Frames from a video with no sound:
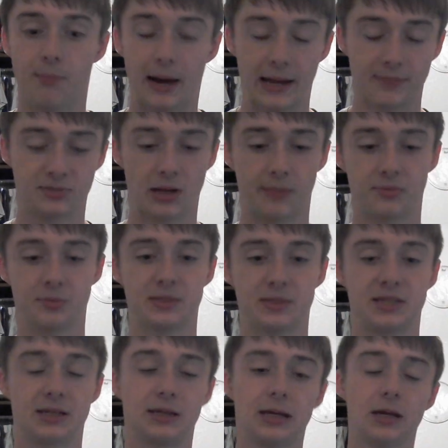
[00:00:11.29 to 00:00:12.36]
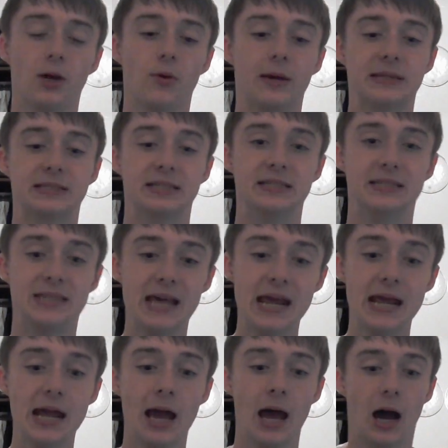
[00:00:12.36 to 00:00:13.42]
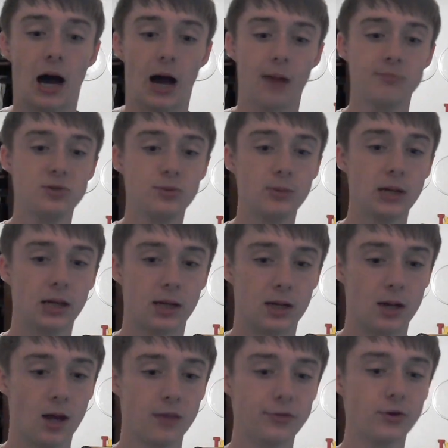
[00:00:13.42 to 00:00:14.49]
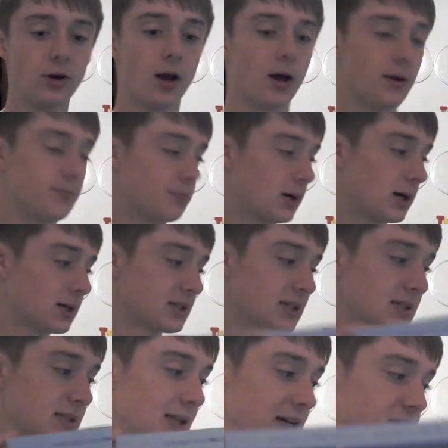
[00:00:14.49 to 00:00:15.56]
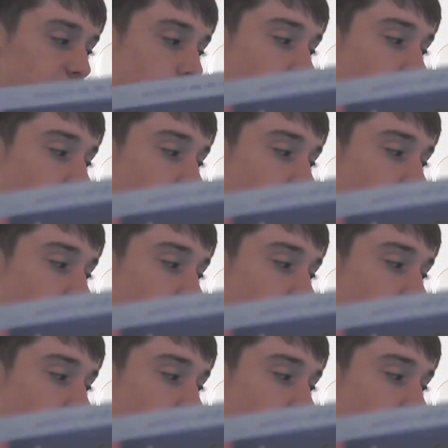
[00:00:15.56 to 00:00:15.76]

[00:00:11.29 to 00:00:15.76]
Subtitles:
My name is Optimistic Dingo, and today I'm doing another unboxing slash